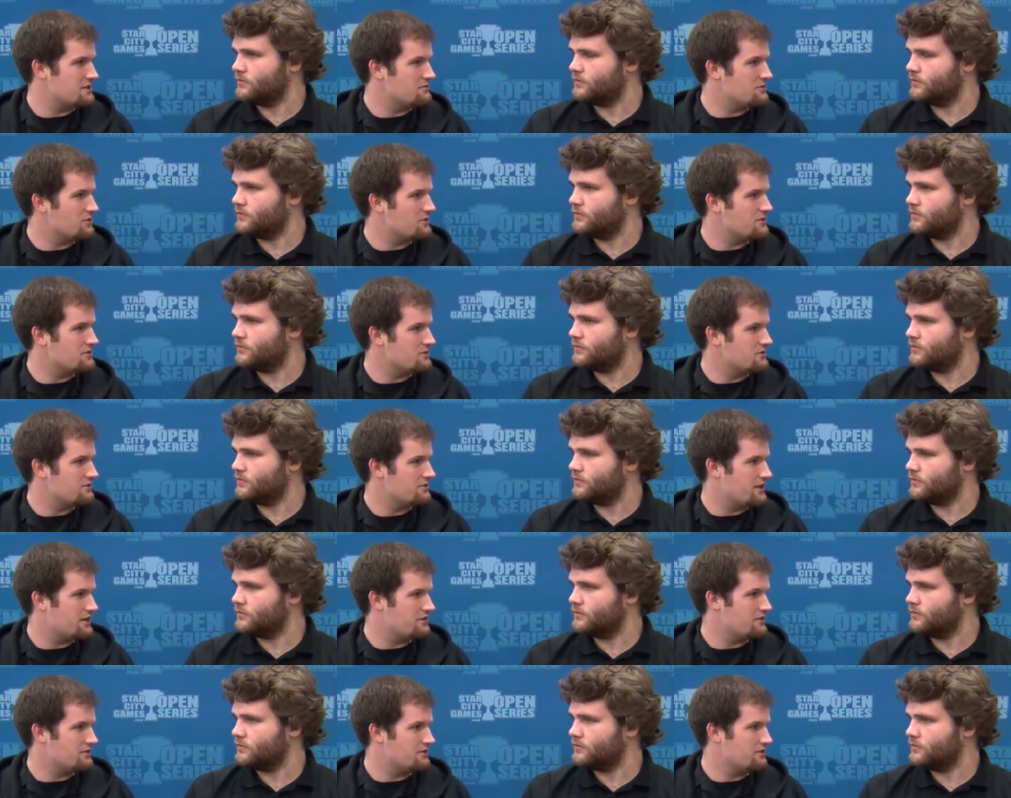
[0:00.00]
Speaker 1: anymore. So
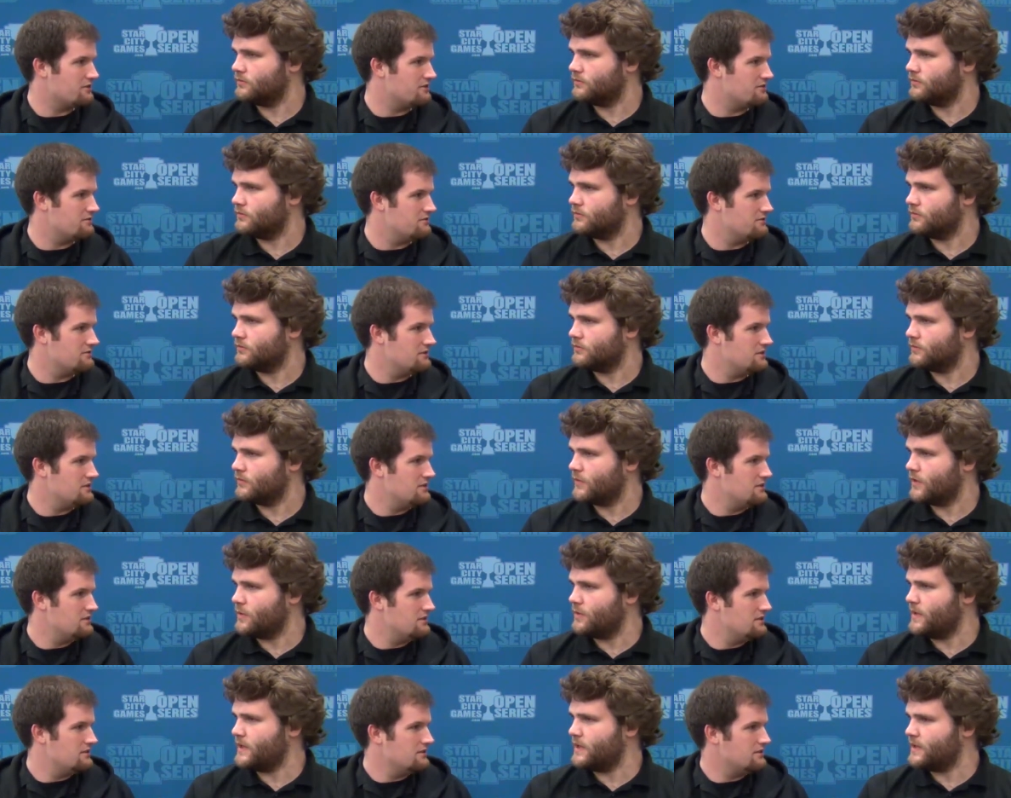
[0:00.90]
now that you're in
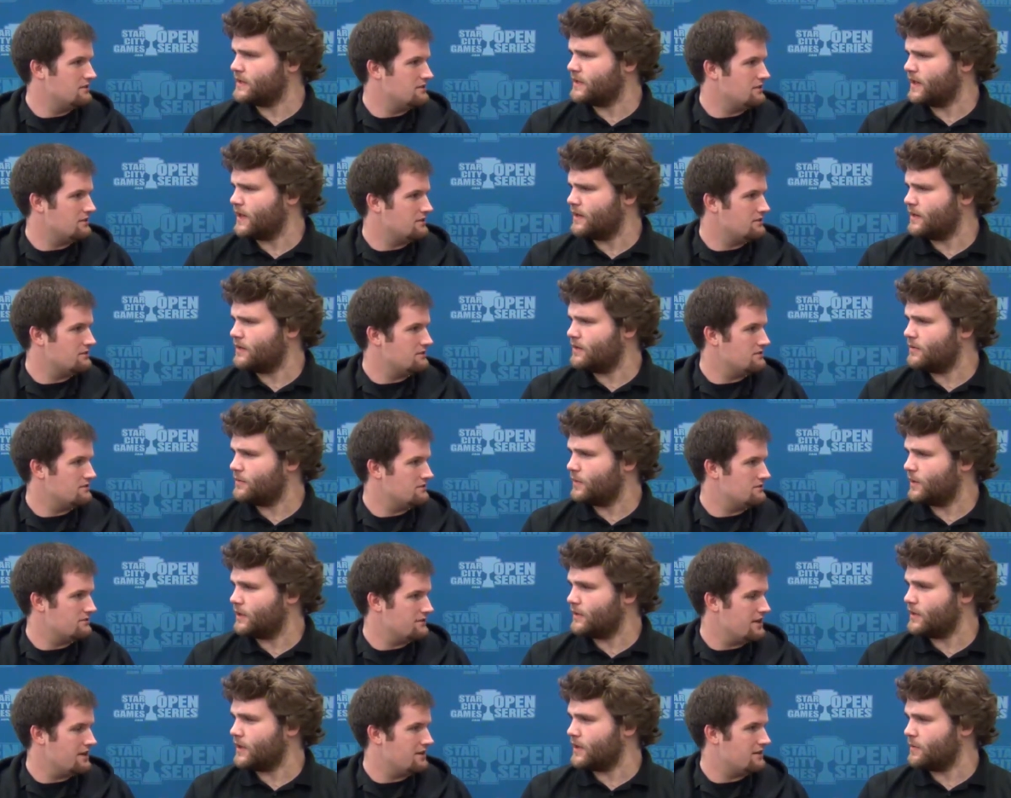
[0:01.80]
you mean in standard?
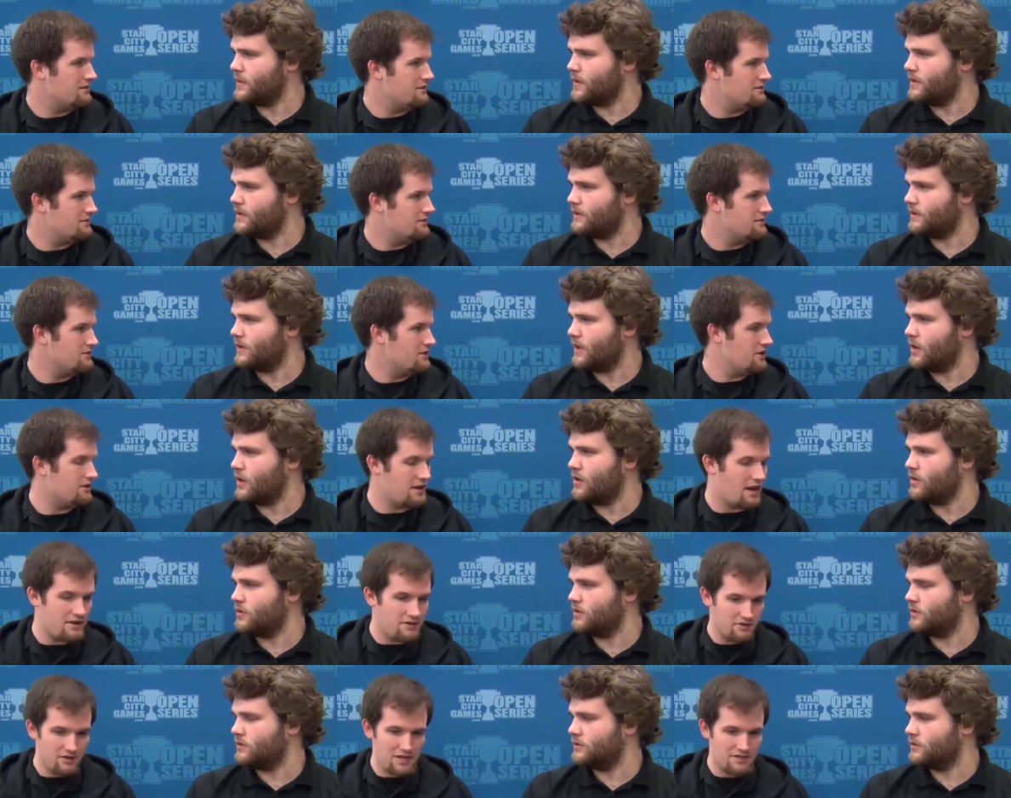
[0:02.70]
What are you yeah. talking about? No, oh.
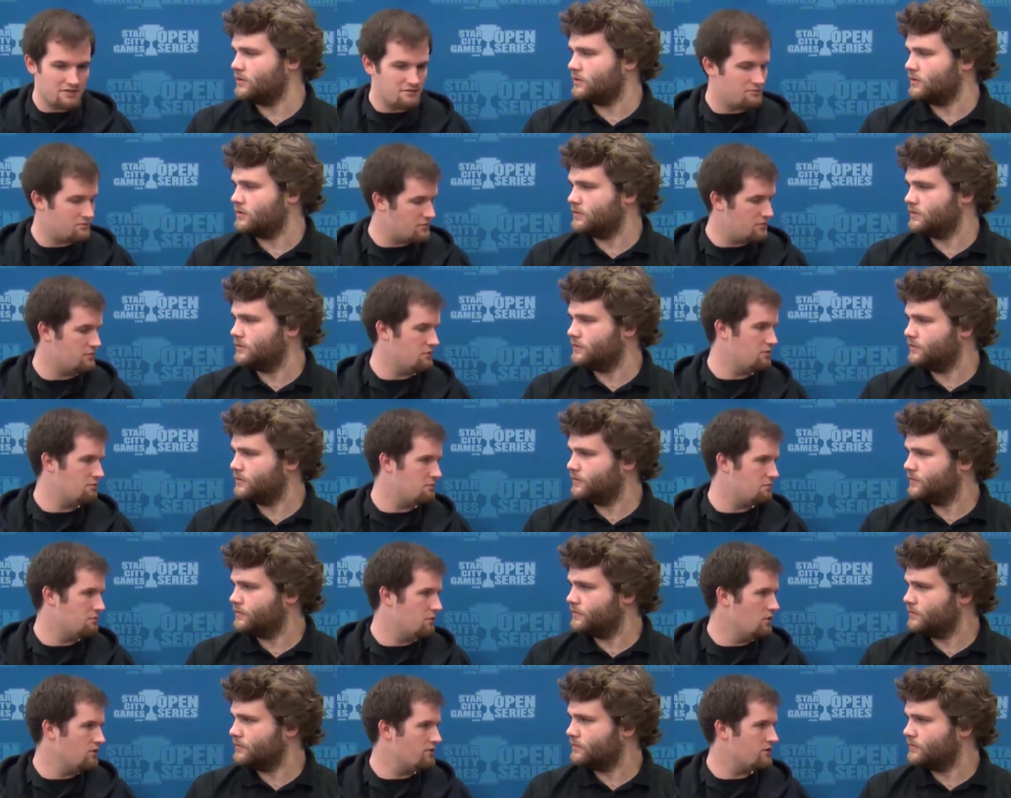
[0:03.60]
now you got to
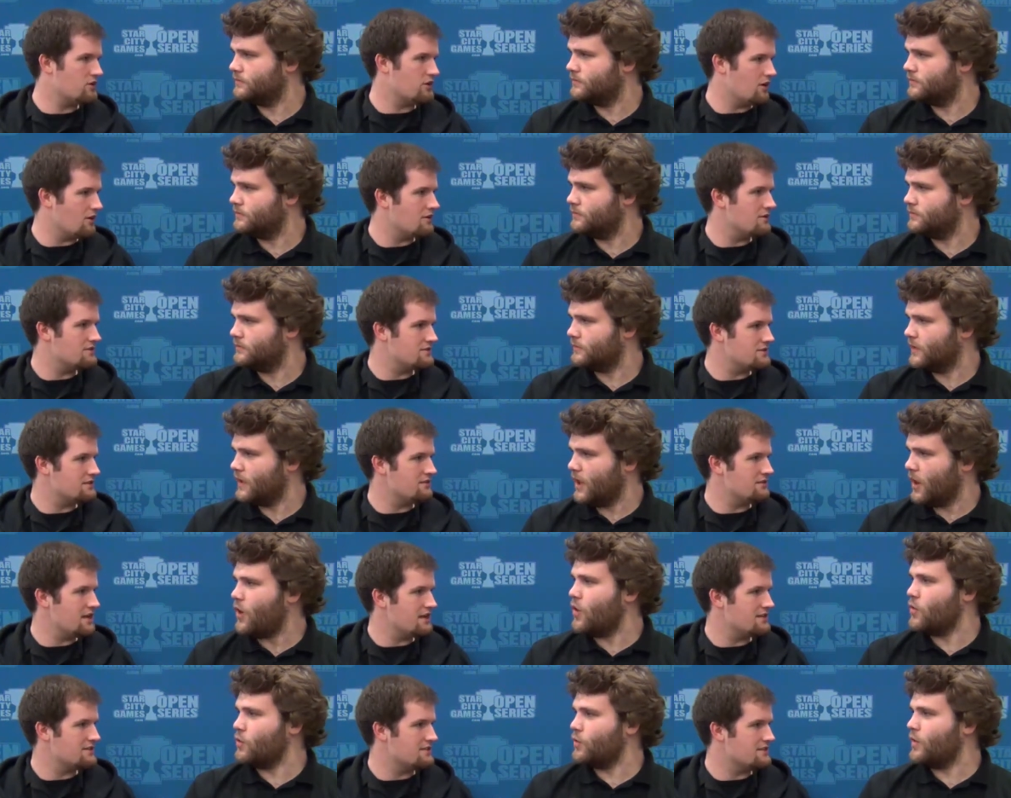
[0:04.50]
move your cards
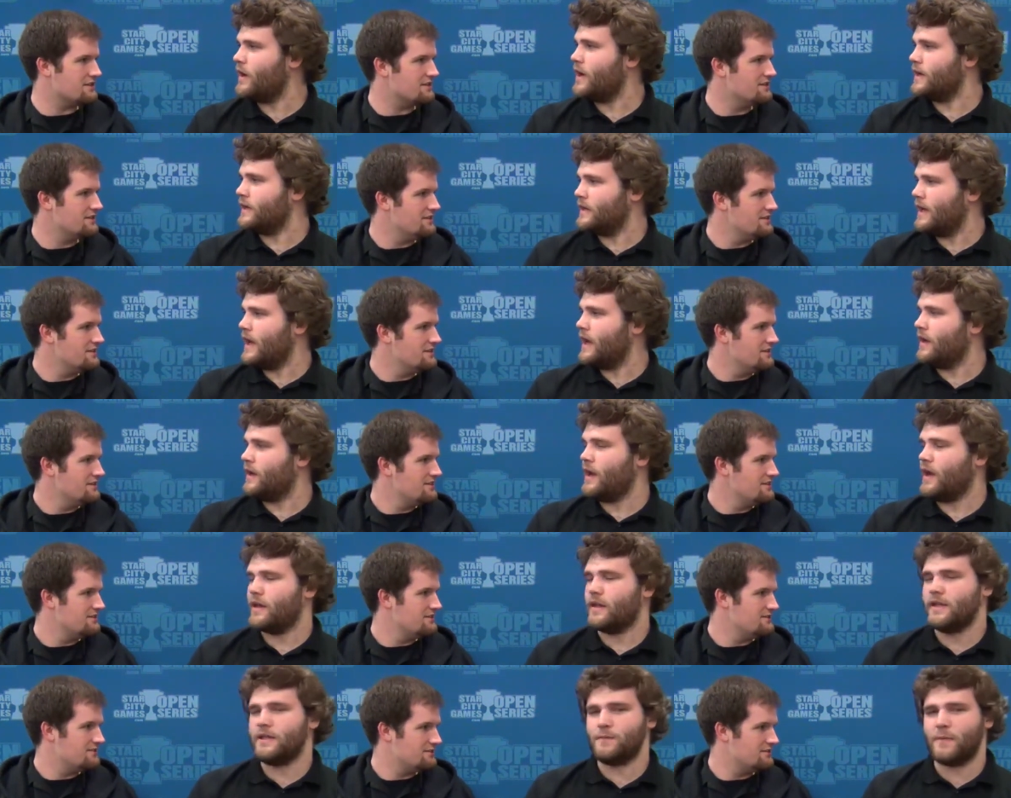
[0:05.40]
into oh, legacy. Oh right,
Speaker 2: yeah,
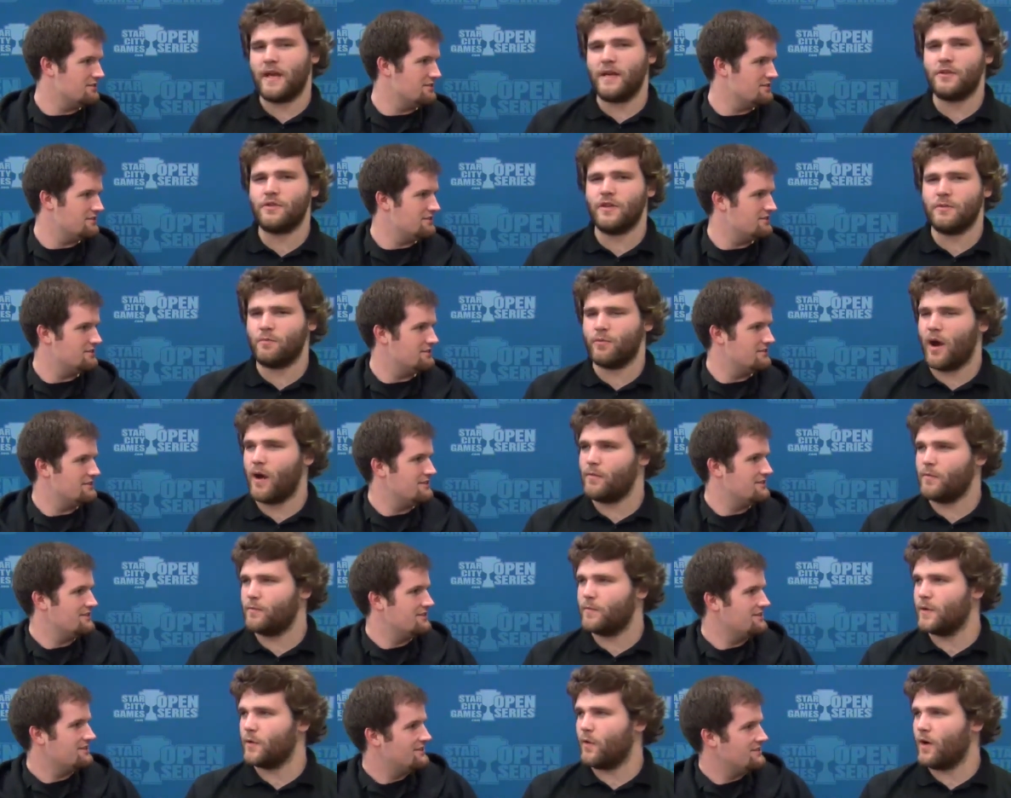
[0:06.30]
yeah. That's actually
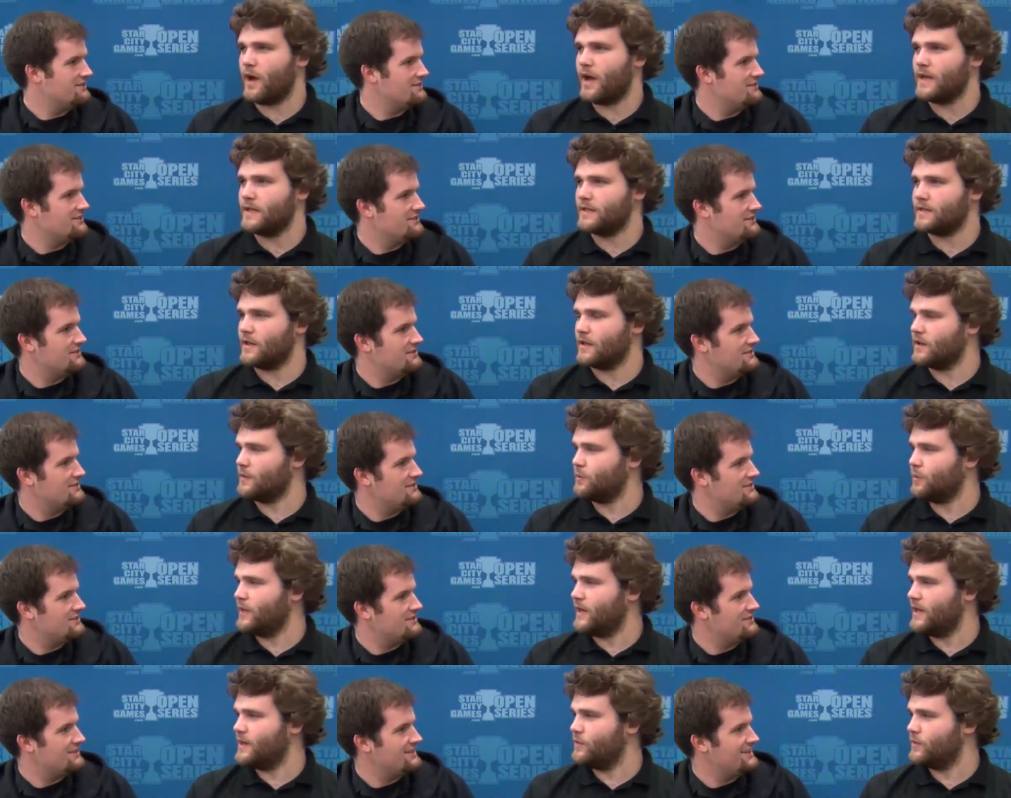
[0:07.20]
probably why I
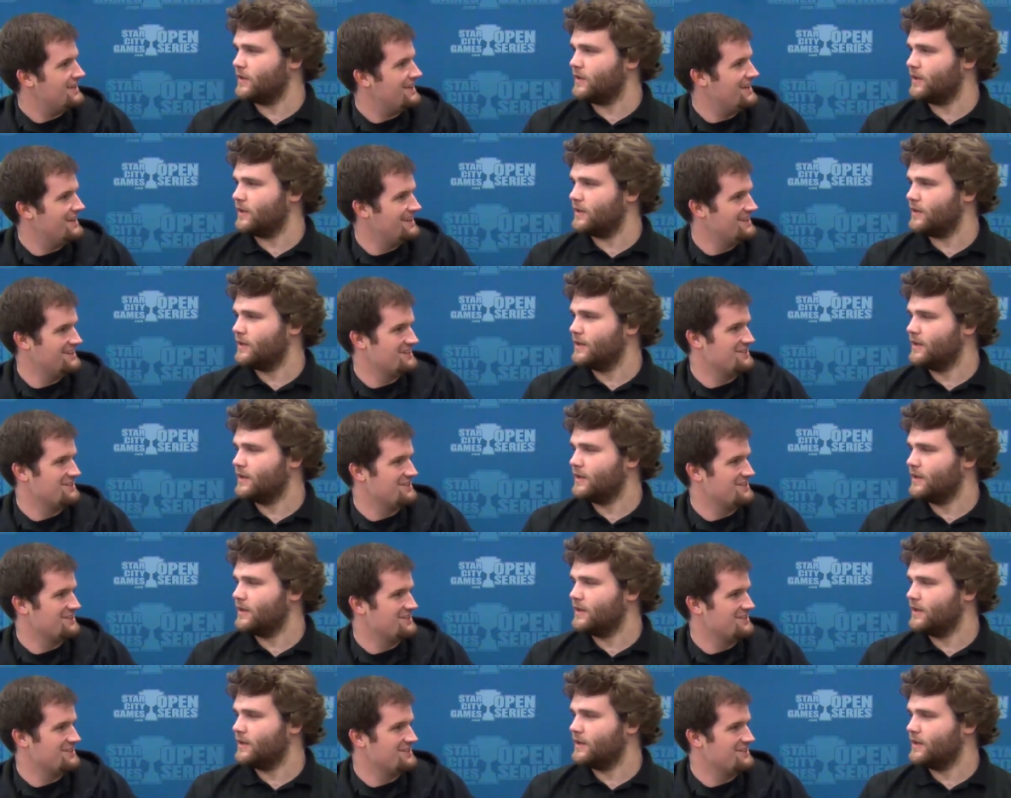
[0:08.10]
started playing with it.